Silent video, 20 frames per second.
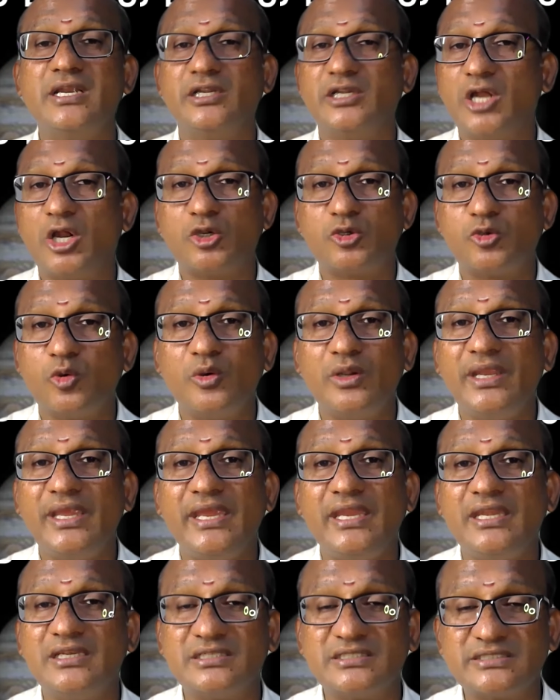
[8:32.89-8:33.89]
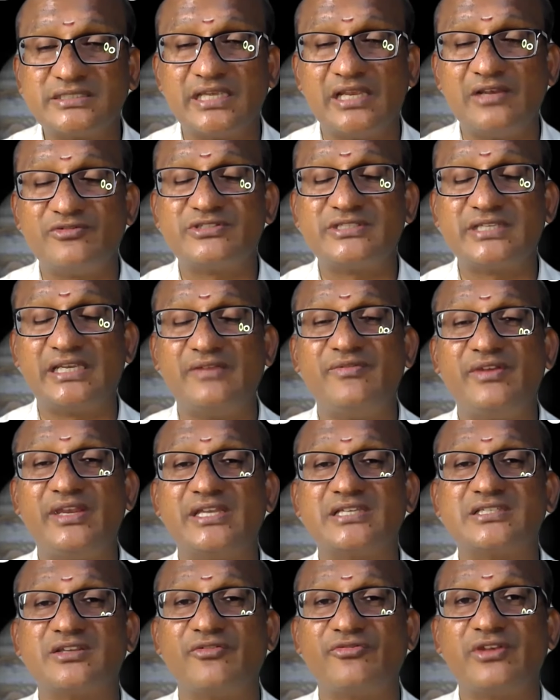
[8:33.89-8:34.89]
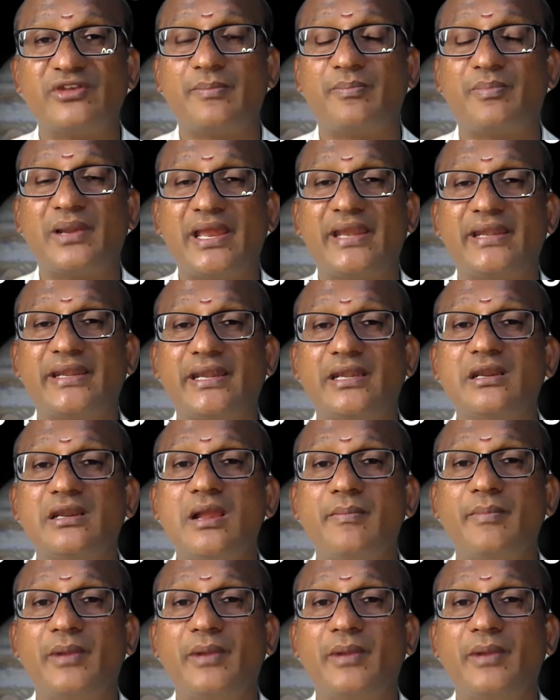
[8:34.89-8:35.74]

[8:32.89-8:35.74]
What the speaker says: not only in self-signification of a planet,